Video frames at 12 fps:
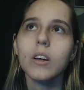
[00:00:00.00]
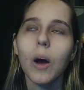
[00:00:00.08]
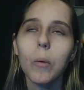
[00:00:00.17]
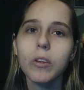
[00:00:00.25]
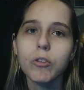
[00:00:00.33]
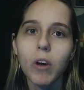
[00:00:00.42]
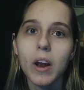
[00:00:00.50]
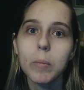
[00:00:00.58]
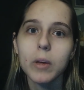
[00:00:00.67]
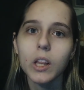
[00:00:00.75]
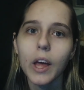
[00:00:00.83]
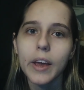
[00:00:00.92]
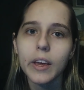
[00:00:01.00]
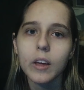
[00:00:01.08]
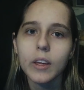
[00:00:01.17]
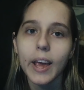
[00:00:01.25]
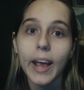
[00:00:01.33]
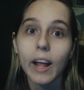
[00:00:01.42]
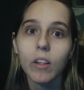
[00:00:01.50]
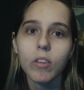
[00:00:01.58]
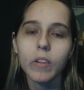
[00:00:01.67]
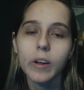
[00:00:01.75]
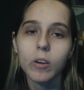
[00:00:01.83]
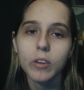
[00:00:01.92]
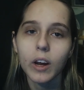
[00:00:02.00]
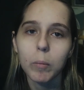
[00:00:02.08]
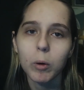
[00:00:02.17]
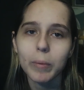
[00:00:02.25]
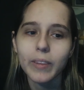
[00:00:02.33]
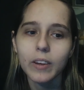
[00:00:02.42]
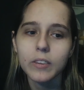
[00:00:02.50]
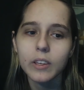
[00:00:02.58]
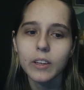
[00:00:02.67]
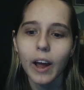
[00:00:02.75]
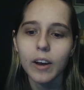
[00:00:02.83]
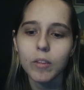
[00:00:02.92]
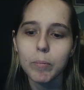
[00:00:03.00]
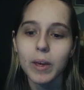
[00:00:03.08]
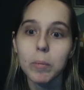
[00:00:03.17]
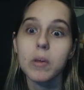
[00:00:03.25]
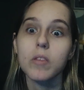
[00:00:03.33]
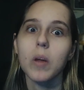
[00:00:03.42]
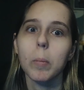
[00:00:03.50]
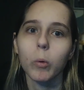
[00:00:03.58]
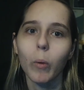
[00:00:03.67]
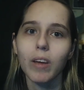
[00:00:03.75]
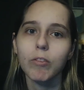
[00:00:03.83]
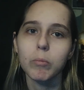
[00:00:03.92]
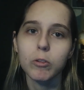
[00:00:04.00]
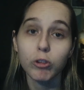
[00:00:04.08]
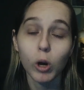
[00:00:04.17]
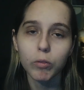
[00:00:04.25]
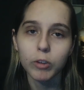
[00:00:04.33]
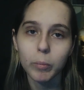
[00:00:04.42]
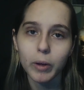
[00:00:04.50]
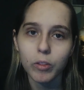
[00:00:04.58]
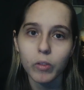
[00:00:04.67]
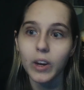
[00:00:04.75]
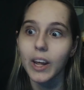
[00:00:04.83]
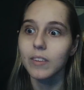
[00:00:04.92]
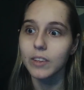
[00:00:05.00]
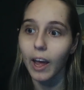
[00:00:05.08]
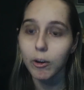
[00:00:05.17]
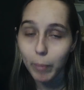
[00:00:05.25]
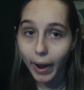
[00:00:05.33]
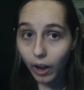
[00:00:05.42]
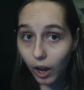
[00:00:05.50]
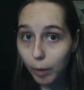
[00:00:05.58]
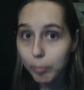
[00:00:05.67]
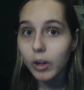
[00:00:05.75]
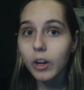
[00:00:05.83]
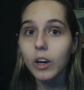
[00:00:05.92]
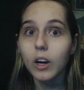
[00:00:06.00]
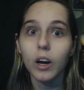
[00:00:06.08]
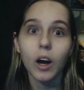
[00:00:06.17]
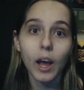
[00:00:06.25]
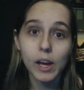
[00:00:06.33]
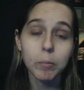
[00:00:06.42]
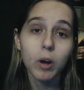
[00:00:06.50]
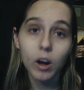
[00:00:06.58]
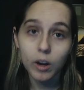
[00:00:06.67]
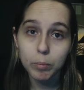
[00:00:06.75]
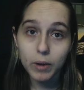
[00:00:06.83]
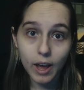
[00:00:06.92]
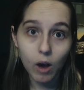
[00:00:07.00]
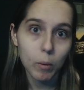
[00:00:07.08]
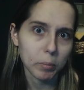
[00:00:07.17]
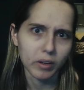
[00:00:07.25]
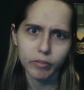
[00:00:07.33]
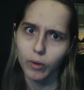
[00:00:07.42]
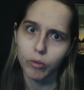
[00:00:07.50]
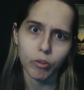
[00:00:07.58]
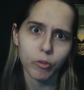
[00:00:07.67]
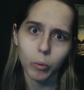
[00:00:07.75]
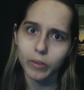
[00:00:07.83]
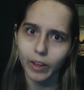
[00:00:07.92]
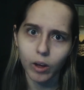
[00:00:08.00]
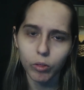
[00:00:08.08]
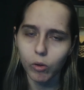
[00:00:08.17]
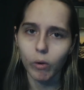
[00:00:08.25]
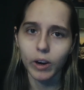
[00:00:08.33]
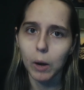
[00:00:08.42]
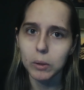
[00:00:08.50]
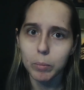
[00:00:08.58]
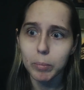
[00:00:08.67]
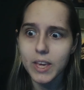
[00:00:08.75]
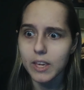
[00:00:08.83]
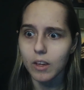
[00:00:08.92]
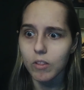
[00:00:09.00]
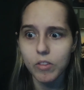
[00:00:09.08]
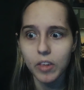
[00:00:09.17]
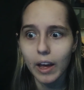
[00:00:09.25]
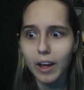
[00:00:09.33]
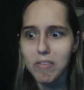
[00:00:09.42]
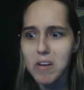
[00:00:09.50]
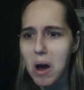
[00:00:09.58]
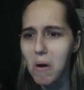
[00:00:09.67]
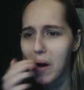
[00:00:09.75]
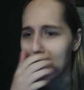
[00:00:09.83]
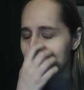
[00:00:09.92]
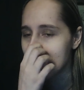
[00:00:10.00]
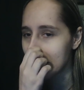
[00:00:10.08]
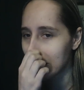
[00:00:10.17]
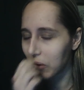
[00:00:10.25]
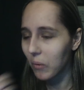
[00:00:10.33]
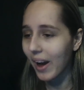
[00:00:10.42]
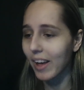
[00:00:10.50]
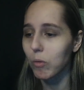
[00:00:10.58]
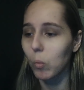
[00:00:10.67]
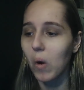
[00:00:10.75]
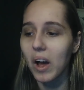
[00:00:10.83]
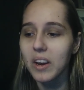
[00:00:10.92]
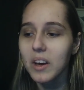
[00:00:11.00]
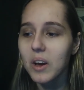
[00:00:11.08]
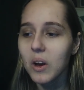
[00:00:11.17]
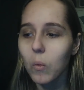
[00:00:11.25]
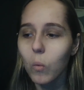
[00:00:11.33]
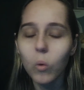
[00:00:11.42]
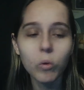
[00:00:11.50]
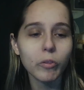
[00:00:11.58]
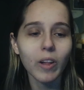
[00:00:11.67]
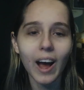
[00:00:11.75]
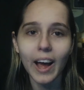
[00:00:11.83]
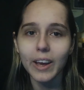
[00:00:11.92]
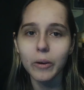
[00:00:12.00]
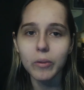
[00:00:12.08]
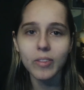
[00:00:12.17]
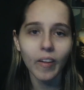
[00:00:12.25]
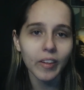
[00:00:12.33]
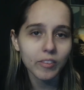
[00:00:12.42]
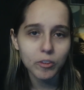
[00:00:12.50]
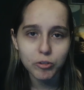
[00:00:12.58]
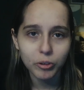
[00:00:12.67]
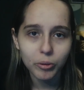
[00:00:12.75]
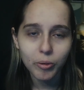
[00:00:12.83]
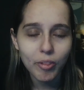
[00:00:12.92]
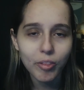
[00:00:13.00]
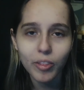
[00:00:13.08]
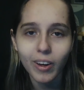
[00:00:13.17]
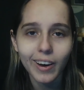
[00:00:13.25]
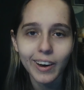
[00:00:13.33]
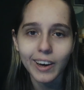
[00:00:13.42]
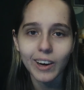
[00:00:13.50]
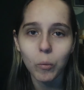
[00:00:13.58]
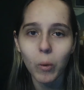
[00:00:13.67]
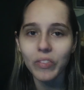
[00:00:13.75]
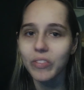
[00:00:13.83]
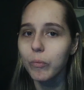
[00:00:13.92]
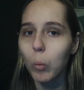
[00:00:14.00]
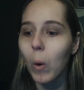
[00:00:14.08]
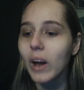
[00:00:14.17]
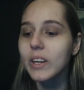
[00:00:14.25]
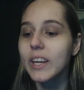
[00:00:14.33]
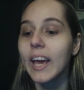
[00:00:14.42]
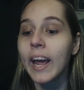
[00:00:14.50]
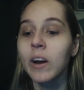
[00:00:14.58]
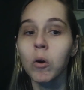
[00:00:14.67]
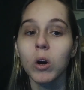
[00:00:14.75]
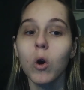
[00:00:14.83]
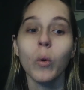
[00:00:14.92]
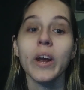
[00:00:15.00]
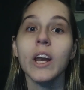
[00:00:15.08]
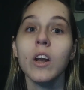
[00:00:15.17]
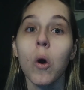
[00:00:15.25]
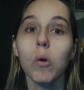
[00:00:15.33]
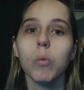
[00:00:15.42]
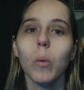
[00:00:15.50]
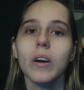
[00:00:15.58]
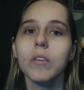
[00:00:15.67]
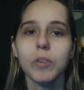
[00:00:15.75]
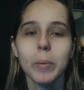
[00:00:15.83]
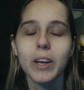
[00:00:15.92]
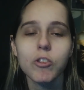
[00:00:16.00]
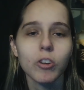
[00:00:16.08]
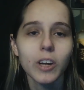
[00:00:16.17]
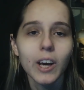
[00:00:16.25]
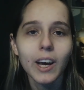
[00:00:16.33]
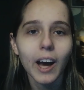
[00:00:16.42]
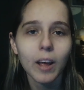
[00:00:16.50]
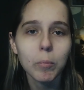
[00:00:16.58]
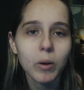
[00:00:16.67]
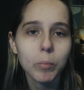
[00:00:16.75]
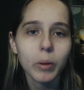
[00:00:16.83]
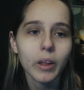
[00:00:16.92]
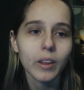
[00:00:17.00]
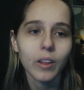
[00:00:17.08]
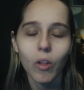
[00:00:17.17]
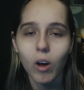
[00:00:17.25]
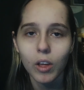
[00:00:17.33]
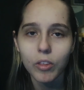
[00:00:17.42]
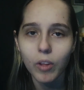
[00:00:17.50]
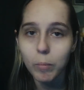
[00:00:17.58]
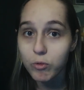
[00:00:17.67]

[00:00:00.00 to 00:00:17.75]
I wasn't trying to be like cancelly or terrible, but that did kind of make me step away from the show for a bit. So then I had to catch back up. I am caught up now. I'm confused as to what the hell's going on with the beacons. I have no idea who has what, who's lying, who's telling the truth, what king or queen knows what information. I am completely lost.